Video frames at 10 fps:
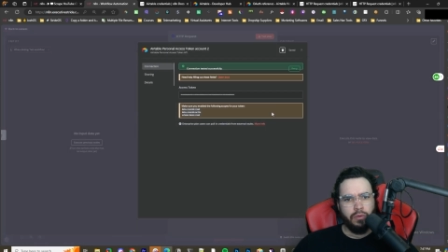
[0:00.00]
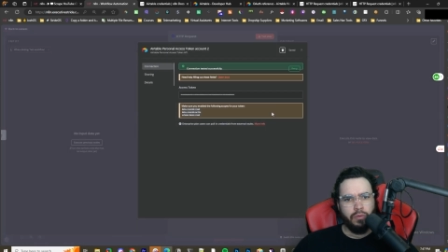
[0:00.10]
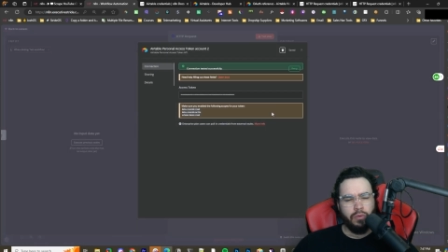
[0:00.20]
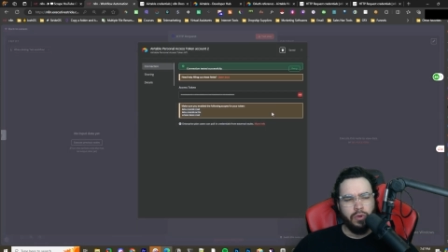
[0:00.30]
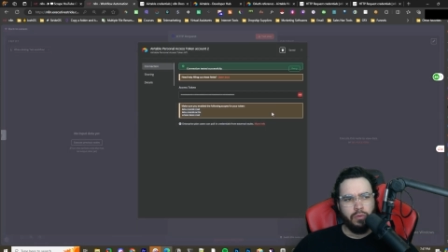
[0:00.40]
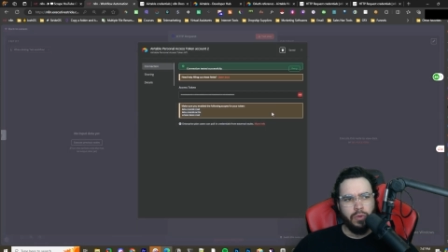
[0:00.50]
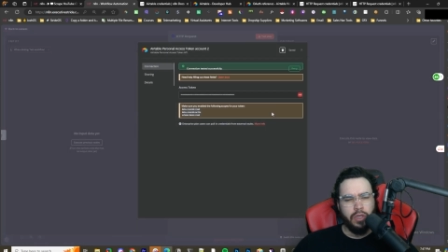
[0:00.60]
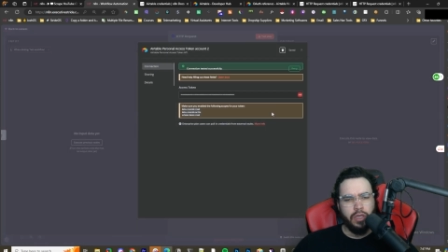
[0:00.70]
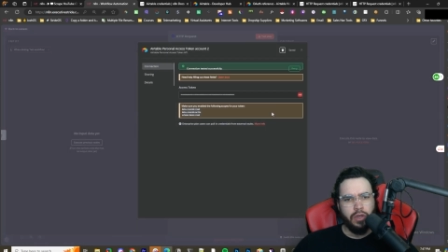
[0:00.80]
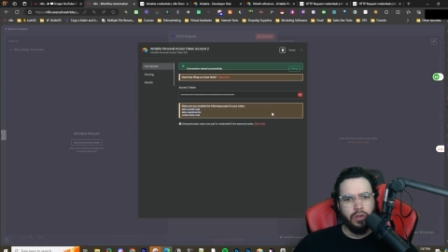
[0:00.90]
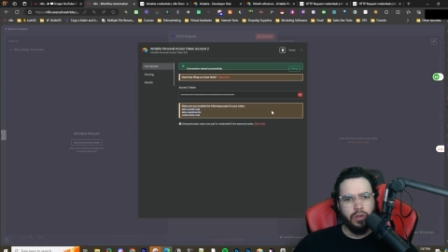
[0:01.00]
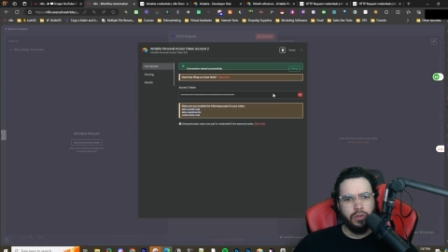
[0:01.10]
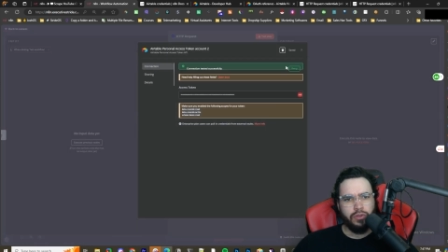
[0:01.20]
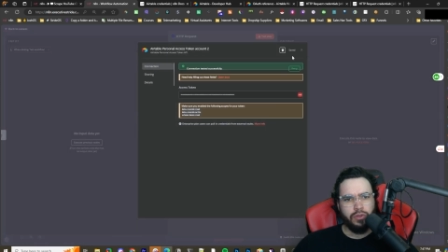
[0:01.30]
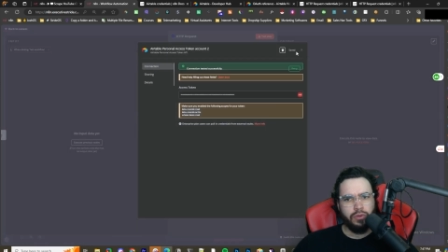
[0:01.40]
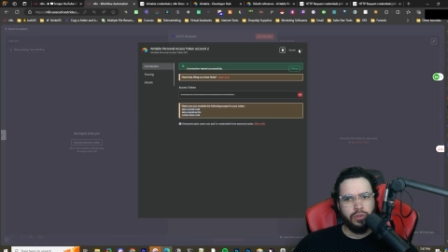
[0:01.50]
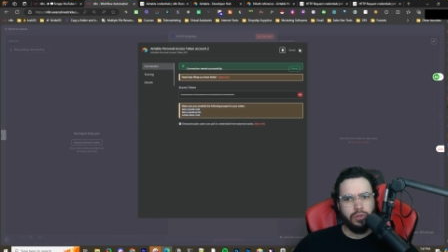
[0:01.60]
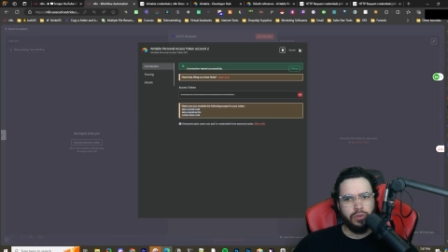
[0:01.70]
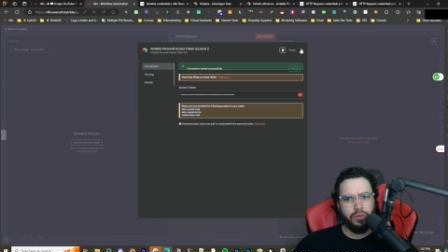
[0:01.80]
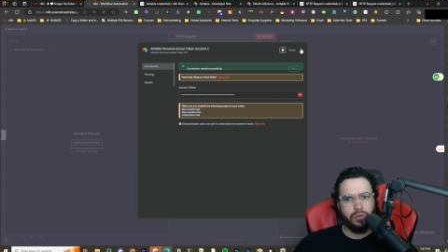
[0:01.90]
what we can also
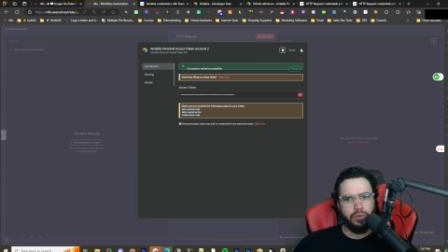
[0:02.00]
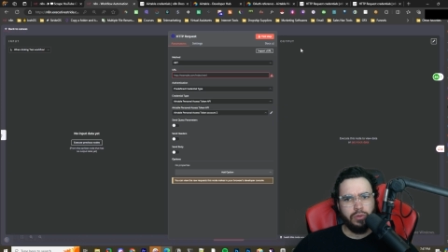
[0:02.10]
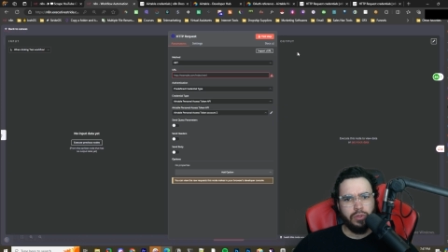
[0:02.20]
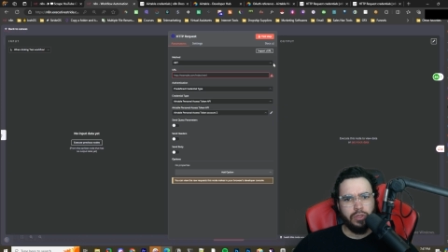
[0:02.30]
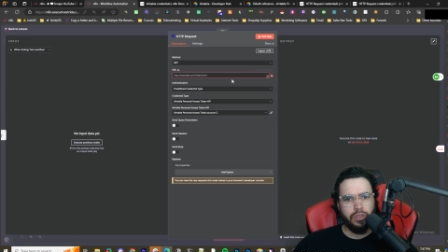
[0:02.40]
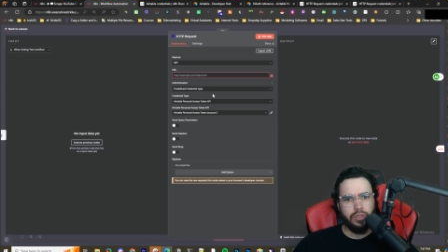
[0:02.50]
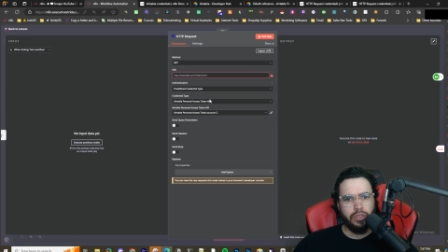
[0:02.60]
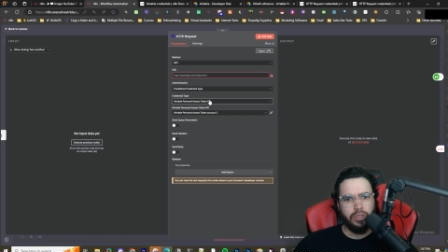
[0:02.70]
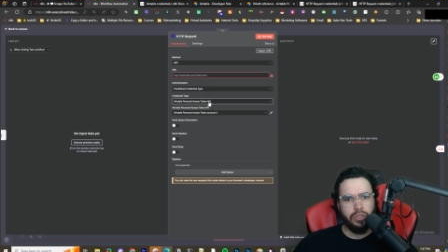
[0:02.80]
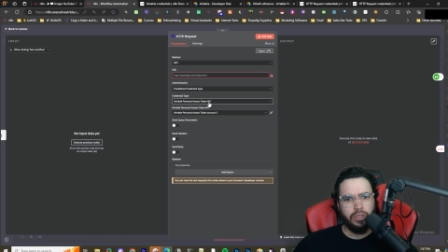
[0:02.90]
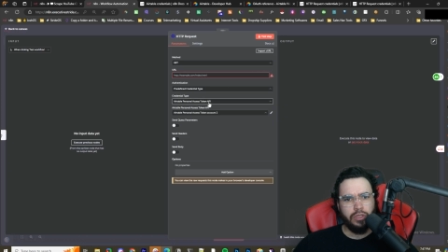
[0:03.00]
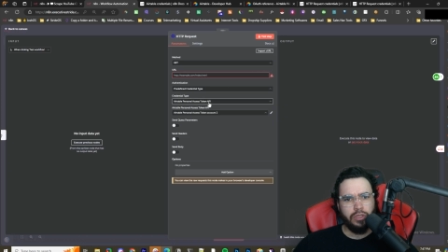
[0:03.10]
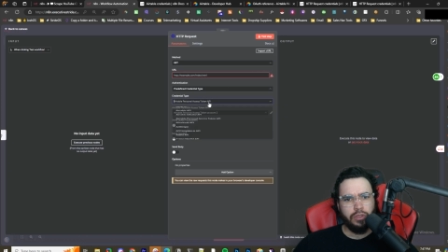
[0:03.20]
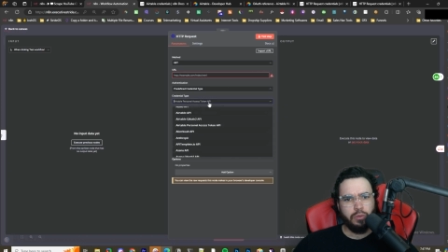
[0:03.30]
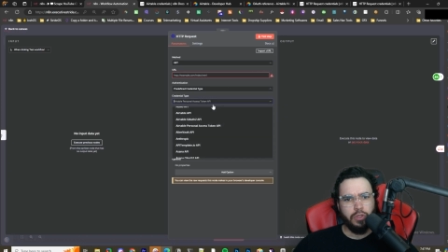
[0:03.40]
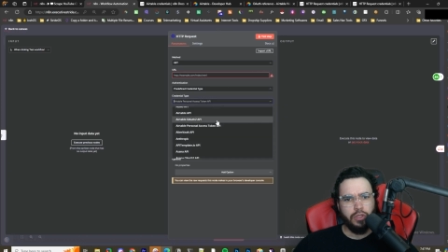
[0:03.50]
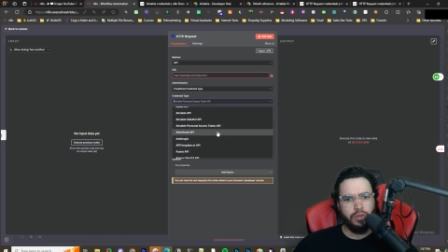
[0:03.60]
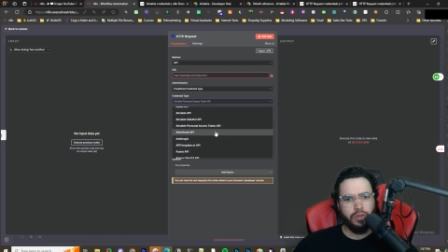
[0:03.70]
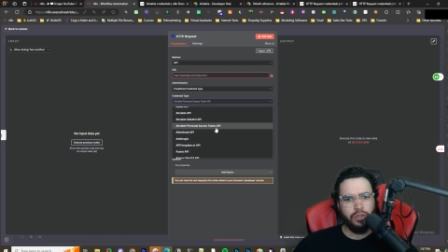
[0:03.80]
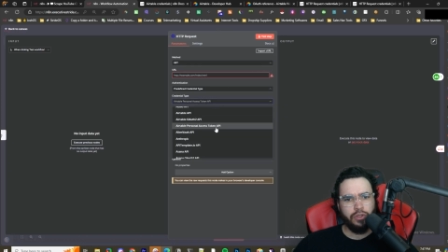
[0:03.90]
do is we
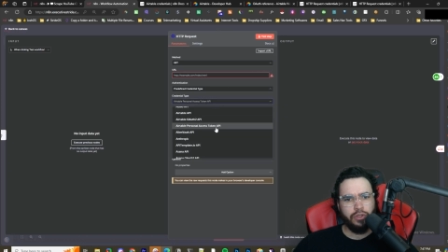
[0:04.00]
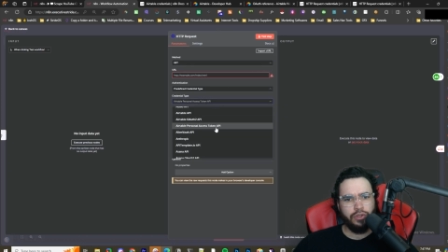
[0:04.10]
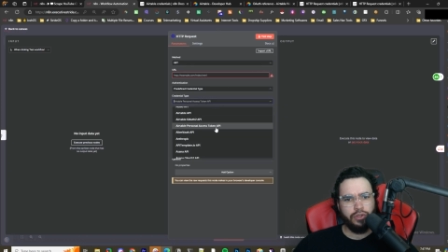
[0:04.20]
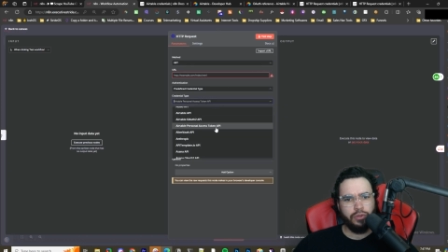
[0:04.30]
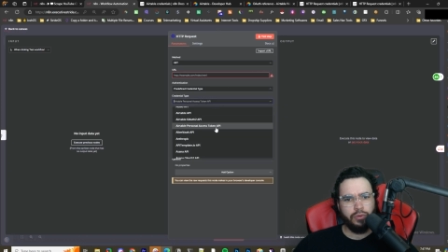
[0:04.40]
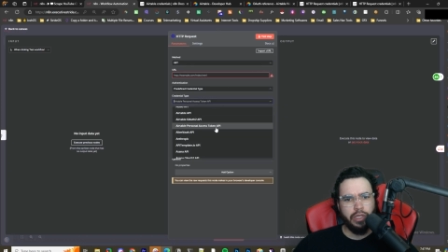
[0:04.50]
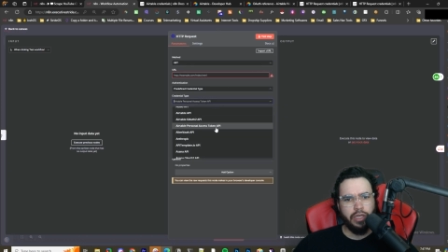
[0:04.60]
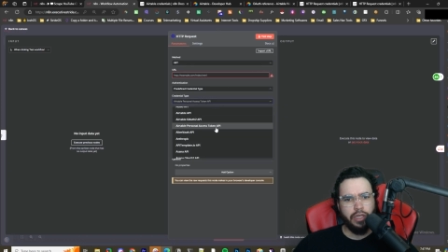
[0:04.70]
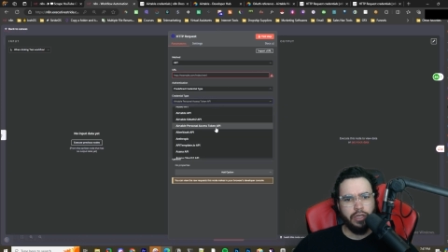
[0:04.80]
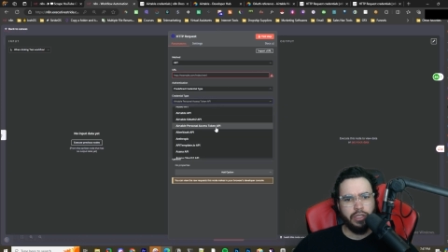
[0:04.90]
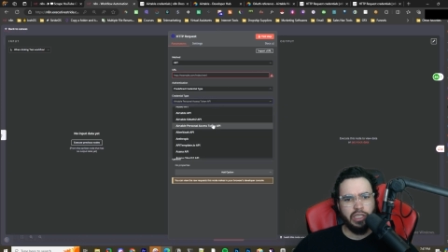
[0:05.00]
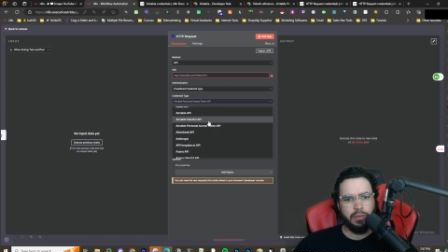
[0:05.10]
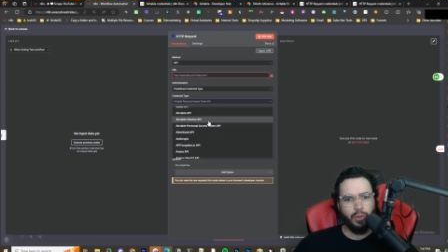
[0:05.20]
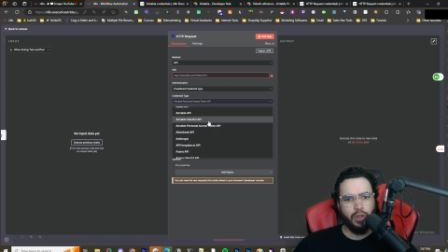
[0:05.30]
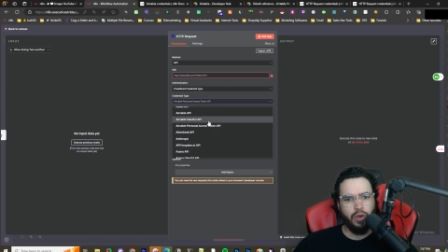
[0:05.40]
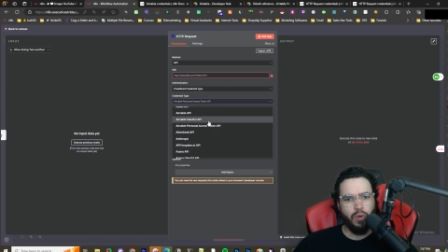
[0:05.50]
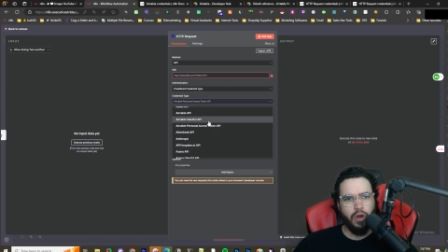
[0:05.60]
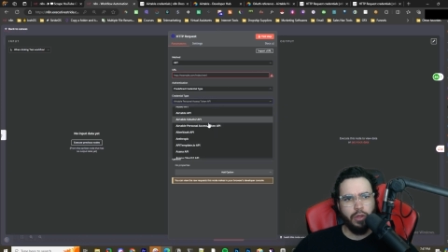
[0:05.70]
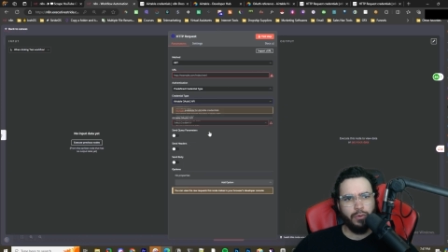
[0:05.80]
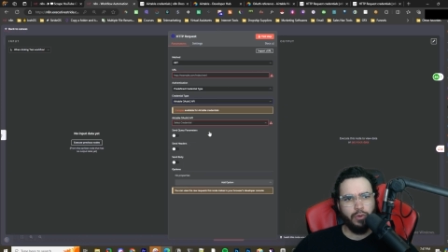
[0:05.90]
could do an Airtable
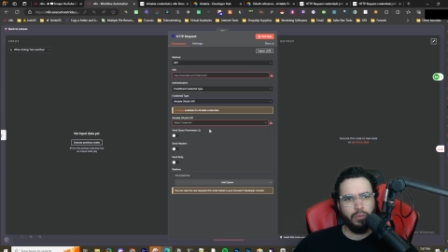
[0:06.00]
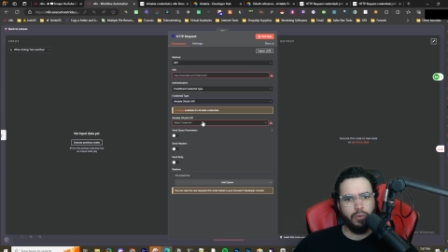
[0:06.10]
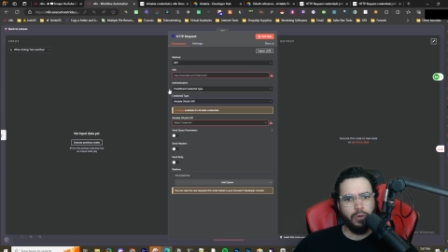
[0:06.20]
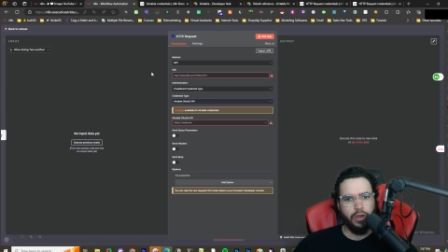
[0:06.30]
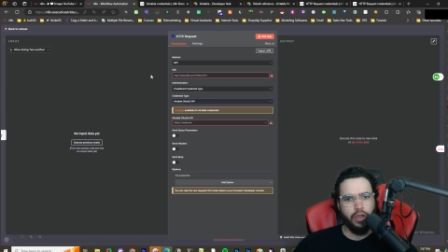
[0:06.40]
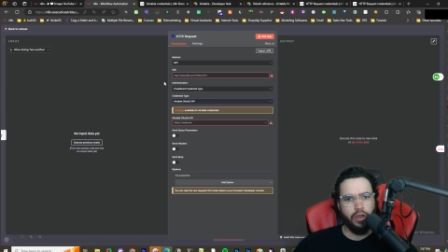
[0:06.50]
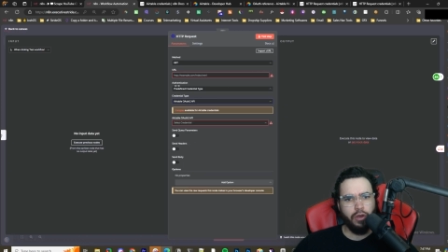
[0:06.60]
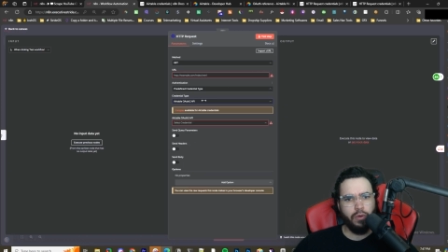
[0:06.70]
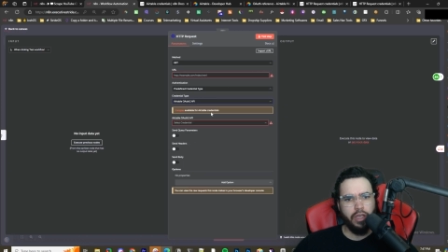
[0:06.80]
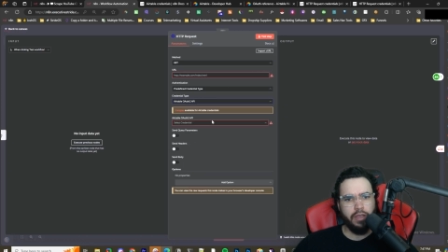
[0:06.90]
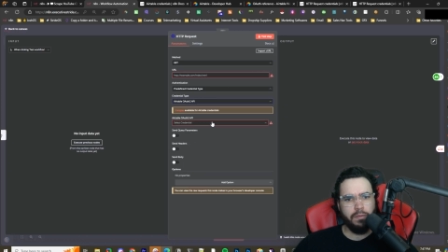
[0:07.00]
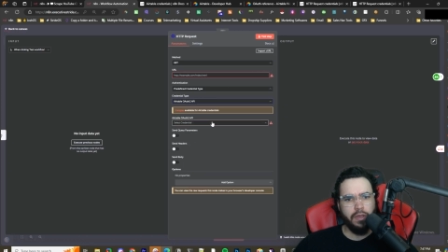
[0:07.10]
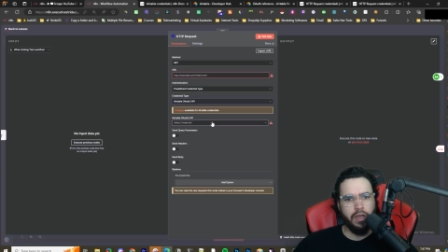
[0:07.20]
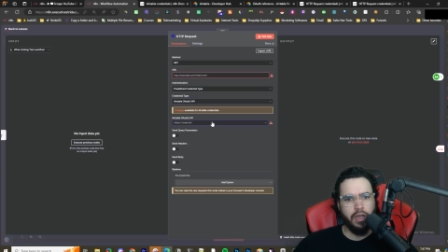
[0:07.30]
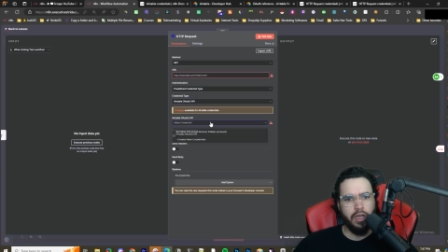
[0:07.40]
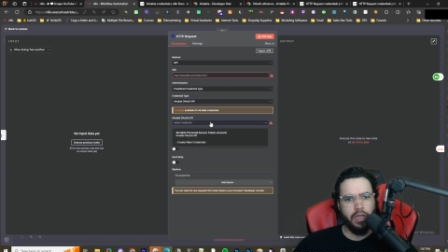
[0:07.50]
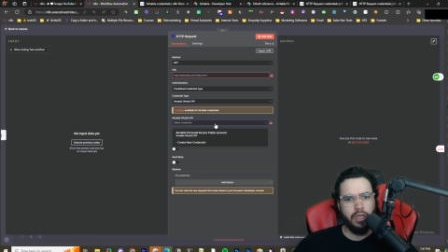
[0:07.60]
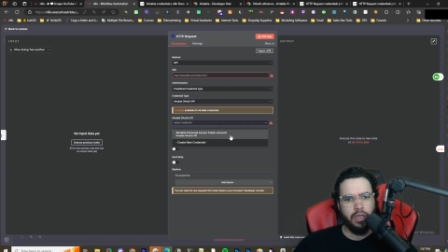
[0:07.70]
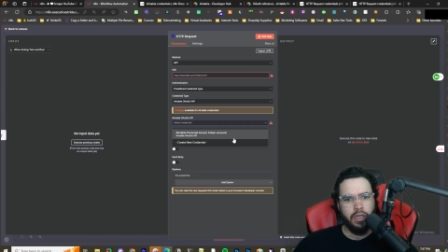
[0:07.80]
OAuth two point oh A P I,